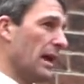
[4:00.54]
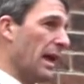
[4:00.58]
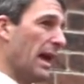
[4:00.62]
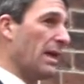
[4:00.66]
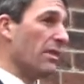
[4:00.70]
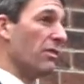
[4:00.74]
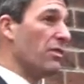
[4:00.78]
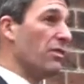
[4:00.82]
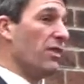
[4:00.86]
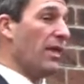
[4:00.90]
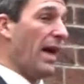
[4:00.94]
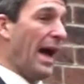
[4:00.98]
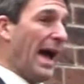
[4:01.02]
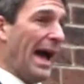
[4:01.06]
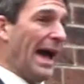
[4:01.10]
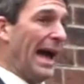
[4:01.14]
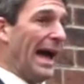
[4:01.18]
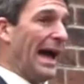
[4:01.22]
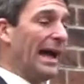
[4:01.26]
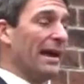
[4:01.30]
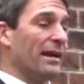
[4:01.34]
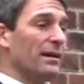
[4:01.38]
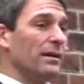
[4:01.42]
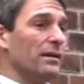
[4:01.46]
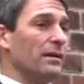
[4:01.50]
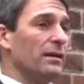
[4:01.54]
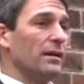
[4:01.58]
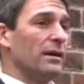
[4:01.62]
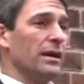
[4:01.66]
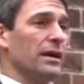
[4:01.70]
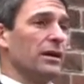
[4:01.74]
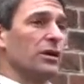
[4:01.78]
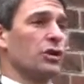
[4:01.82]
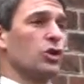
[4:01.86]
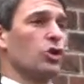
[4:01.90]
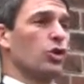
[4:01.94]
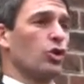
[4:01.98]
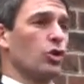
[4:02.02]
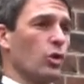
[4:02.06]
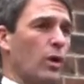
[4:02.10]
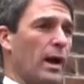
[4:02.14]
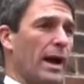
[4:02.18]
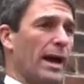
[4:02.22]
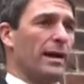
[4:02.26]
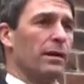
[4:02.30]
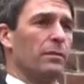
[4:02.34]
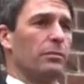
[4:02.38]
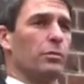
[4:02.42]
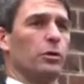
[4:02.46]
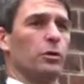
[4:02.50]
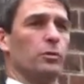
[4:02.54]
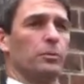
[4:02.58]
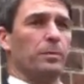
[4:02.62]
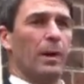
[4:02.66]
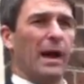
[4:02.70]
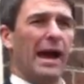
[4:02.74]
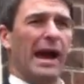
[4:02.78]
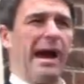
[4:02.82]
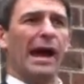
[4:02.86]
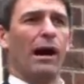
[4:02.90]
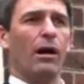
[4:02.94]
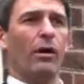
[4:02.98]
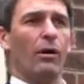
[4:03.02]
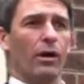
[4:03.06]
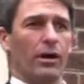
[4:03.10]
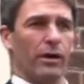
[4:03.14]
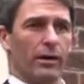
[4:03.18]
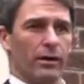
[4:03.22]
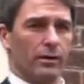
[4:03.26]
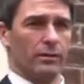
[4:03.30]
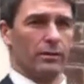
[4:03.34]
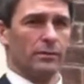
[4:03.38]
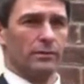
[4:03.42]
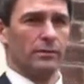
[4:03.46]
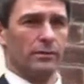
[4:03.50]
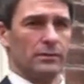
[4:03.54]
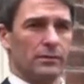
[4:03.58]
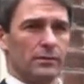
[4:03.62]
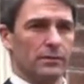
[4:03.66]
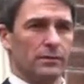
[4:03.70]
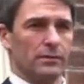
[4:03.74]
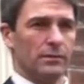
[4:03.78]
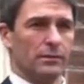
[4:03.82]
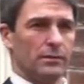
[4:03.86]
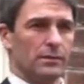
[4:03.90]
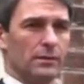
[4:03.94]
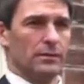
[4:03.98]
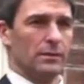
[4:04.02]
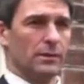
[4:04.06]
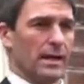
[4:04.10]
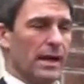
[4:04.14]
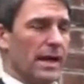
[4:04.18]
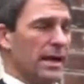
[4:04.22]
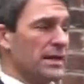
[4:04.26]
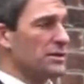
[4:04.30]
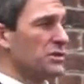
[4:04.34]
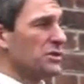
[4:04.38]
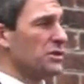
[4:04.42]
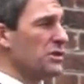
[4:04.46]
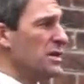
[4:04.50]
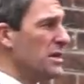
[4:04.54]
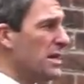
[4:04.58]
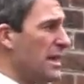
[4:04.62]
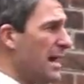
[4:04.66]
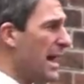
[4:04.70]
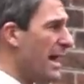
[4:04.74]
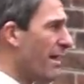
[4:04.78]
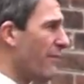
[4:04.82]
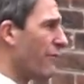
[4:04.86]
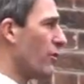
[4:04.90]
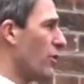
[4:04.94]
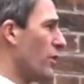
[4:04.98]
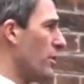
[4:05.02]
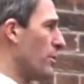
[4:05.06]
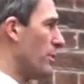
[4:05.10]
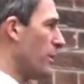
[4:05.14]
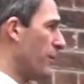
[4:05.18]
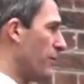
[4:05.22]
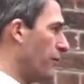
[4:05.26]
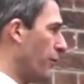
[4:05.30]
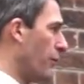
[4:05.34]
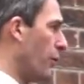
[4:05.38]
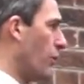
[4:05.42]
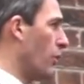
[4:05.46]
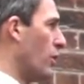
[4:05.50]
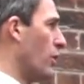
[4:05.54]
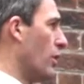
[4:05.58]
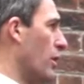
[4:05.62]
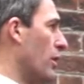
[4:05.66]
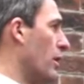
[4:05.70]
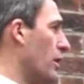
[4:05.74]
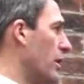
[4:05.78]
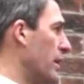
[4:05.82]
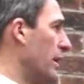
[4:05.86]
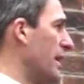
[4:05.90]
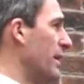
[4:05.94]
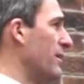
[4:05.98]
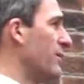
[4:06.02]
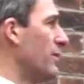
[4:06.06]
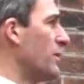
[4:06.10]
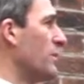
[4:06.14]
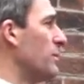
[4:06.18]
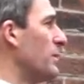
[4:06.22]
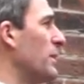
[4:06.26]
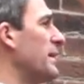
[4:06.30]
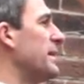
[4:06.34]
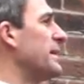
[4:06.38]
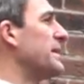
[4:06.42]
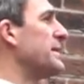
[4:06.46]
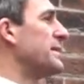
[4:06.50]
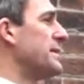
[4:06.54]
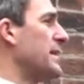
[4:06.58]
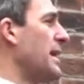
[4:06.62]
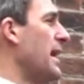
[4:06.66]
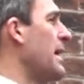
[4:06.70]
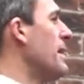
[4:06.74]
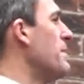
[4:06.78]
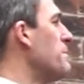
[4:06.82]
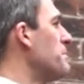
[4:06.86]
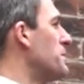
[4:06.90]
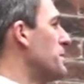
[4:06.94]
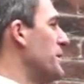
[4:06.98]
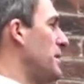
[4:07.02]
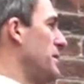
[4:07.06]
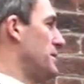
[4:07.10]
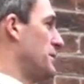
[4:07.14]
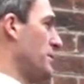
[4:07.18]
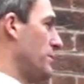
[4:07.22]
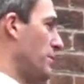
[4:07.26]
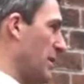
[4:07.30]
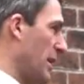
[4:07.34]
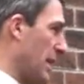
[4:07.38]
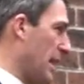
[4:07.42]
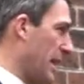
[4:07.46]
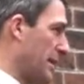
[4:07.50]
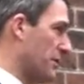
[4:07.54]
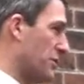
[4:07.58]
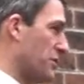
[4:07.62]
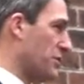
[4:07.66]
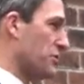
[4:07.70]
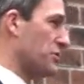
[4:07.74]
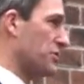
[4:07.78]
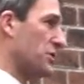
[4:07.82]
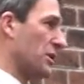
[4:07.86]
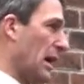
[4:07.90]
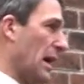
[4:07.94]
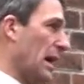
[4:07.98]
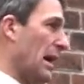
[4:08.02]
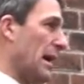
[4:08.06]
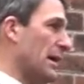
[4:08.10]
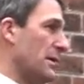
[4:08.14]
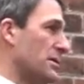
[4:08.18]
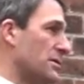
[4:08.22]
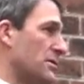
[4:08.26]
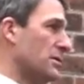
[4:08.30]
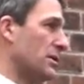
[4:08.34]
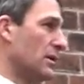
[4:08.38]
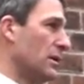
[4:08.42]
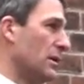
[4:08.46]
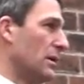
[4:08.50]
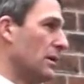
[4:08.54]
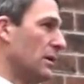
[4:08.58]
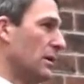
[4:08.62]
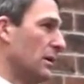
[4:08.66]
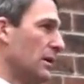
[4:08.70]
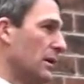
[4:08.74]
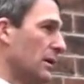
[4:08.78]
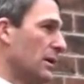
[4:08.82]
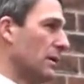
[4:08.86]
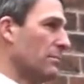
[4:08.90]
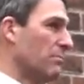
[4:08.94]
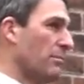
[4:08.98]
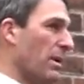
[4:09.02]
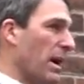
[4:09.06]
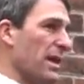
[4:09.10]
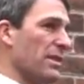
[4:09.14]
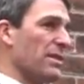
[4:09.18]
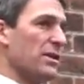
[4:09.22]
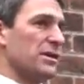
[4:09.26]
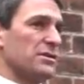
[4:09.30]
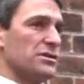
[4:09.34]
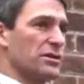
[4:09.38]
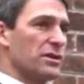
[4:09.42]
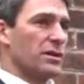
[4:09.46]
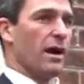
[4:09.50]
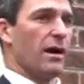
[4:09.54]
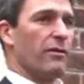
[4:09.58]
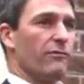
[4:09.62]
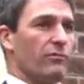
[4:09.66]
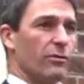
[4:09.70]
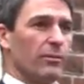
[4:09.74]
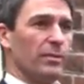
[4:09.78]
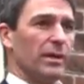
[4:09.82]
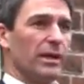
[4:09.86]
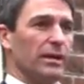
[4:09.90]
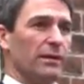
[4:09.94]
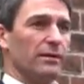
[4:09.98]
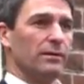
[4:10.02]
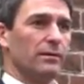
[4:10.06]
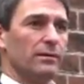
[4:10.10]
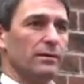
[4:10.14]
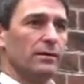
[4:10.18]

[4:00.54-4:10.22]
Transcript: And that incredible power has never before even been attempted to be exercised by this government.